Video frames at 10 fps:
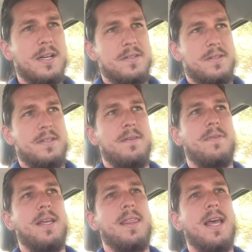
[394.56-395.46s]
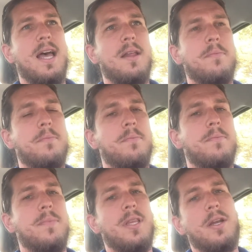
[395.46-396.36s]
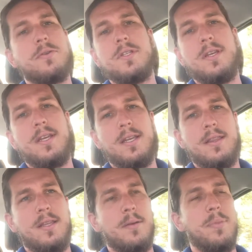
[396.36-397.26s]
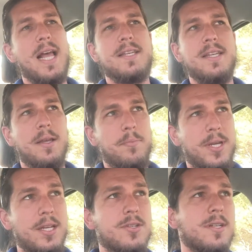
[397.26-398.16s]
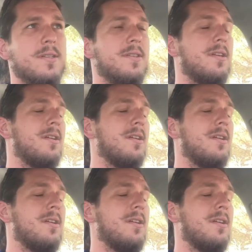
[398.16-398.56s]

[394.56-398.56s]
and stuff like that. They go see the black sand beaches.